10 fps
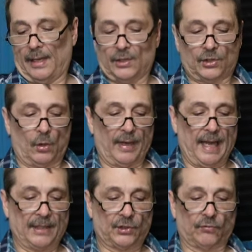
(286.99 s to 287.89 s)
So it has
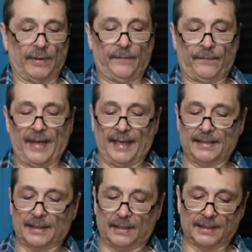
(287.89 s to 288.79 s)
3 fans
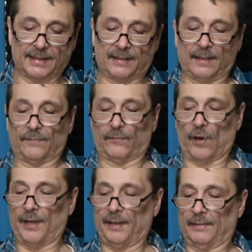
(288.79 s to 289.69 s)
in the front,